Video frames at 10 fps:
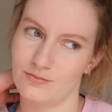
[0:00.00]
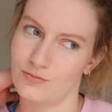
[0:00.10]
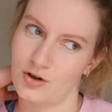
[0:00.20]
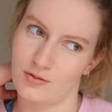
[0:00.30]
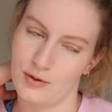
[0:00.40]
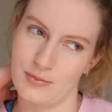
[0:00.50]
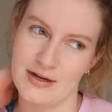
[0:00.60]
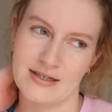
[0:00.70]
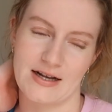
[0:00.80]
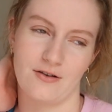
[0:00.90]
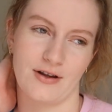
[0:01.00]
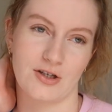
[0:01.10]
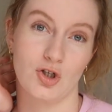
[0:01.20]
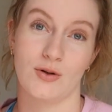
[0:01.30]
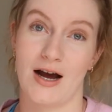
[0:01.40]
we've been together like
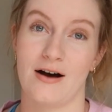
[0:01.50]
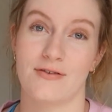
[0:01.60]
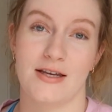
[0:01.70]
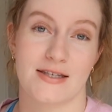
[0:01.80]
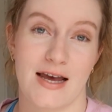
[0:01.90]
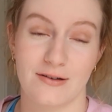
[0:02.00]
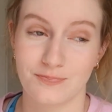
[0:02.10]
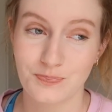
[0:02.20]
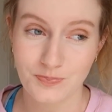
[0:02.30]
2.5 years now,